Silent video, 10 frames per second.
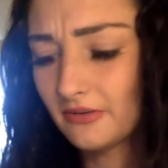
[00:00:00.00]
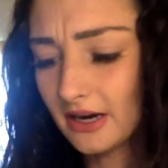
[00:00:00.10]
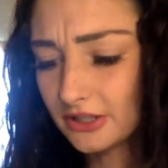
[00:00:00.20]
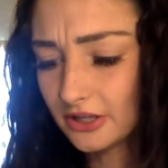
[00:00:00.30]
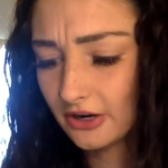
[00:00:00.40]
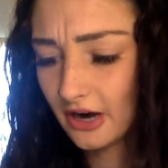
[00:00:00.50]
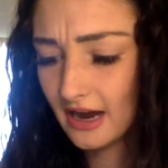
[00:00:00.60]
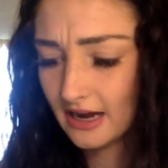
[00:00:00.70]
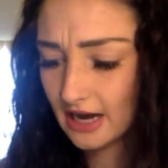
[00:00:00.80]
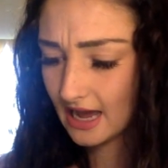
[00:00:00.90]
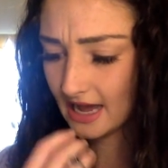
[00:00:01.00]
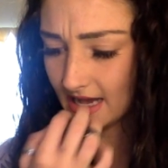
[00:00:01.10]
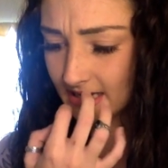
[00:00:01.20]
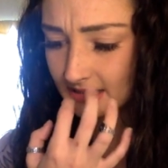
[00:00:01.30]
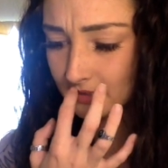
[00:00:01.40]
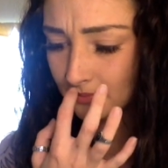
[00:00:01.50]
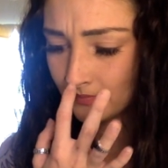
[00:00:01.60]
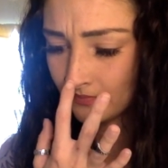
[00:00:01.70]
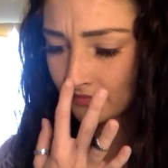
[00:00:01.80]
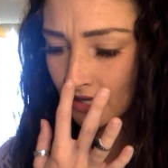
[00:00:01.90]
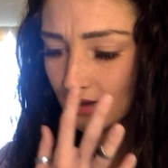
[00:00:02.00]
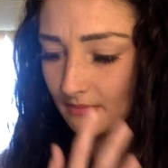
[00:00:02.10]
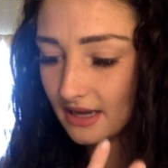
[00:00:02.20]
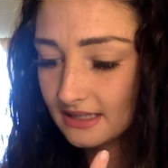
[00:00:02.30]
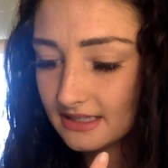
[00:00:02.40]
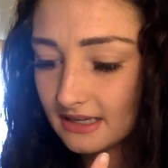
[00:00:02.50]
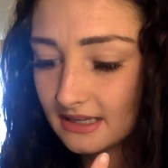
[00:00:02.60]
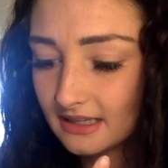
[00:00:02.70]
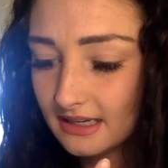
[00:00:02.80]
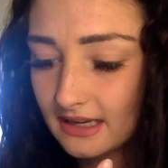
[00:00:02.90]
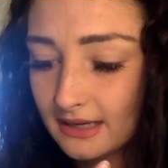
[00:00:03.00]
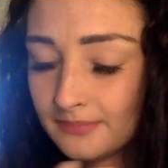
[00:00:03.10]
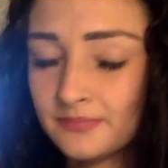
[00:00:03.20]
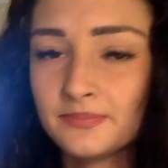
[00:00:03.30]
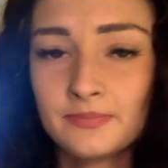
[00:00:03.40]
retrograde, and basically